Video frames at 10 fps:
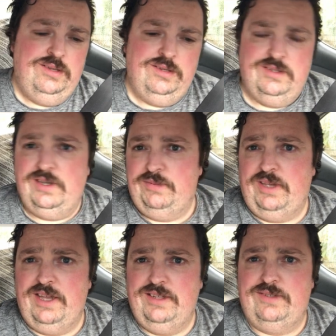What's up,
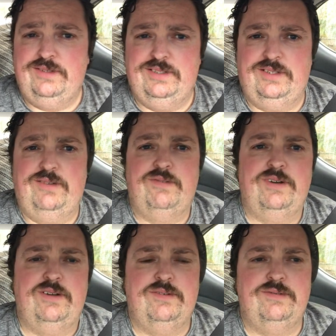guys? What's
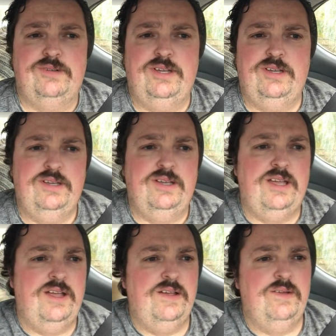going on?
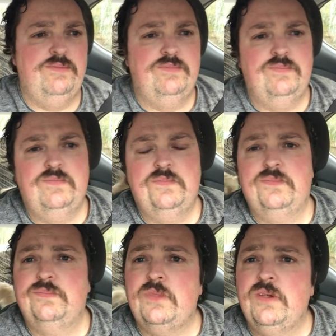Um,
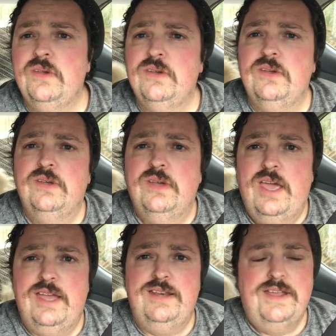
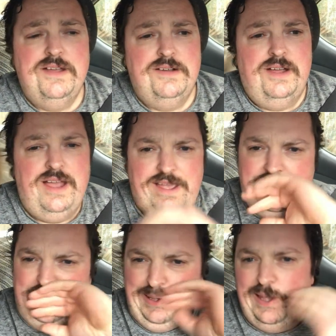heading out.
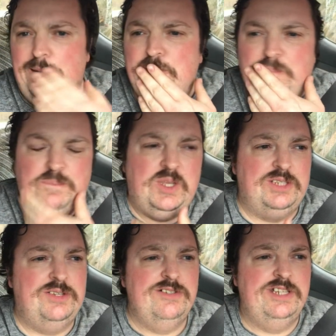I uh,
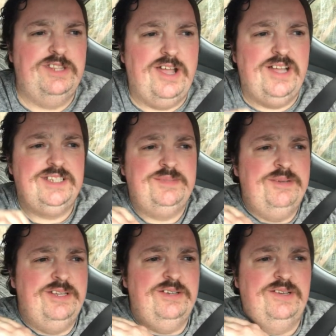took Tony to the
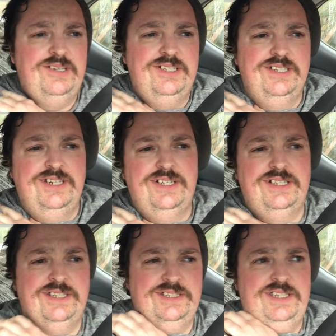hospital earlier
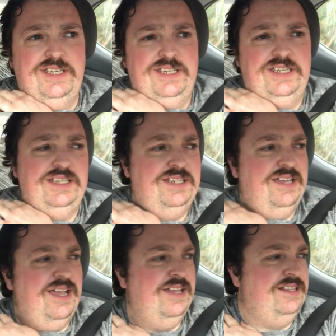because he
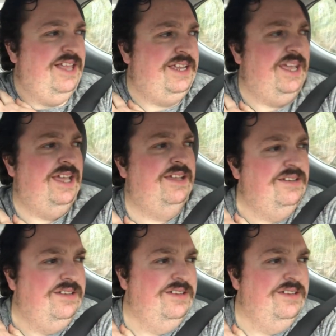had like a